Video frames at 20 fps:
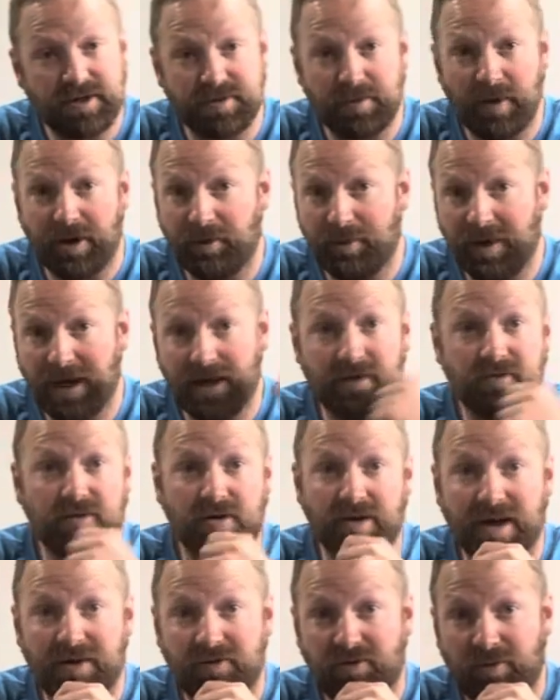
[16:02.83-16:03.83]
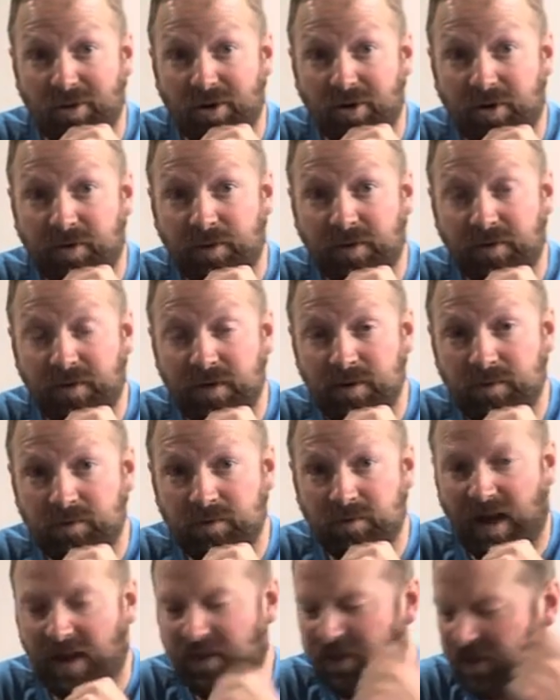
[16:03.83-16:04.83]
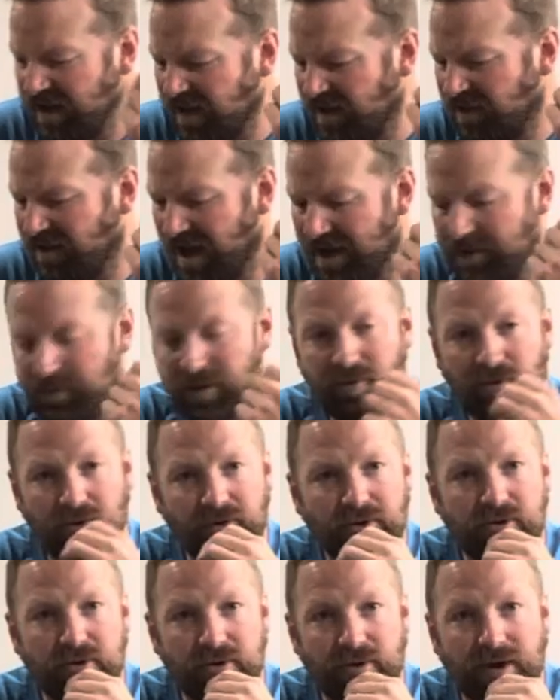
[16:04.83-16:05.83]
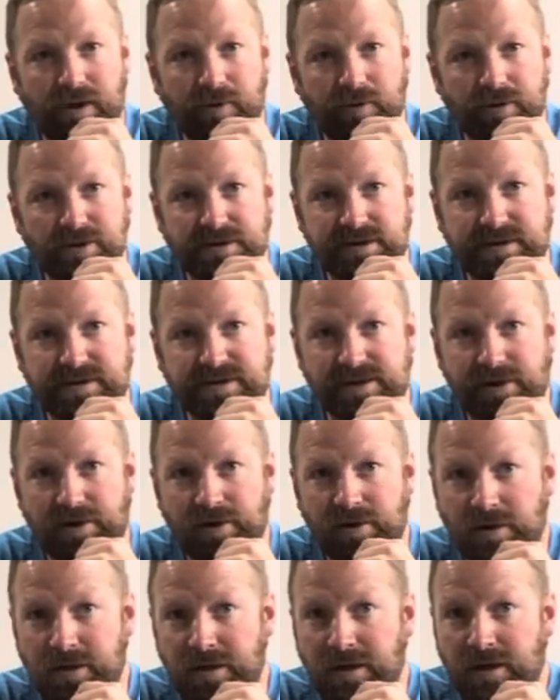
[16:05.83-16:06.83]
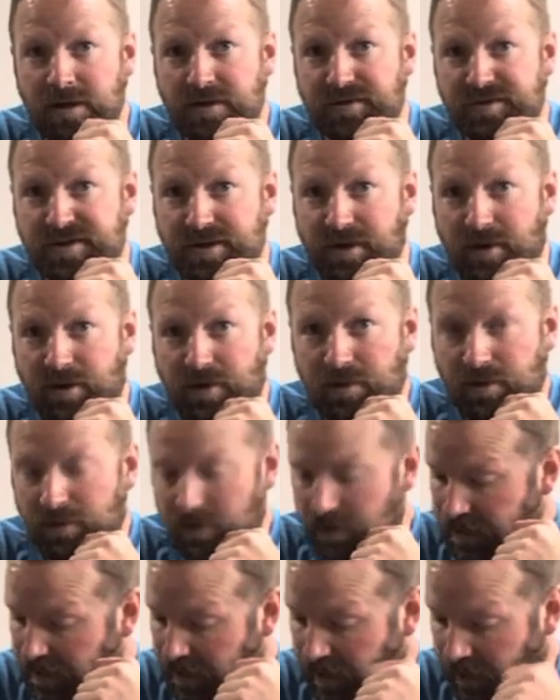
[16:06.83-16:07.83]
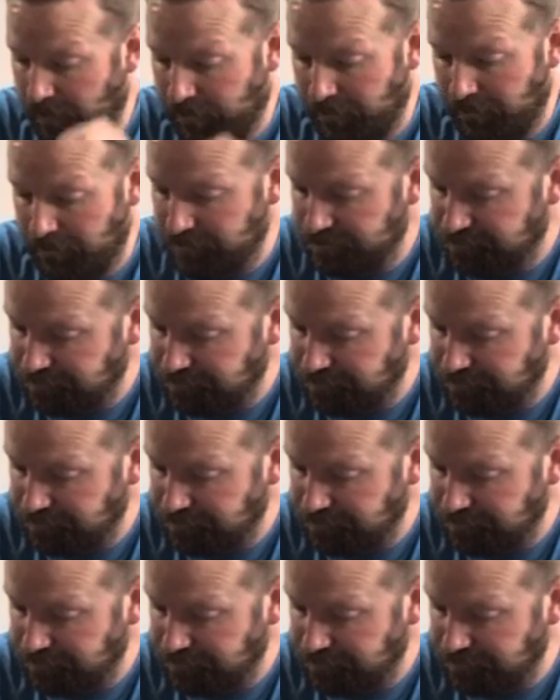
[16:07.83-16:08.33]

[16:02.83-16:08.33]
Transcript: metal band, if you're not familiar with them. I think a lot of people know who Nightwish is, though. So, her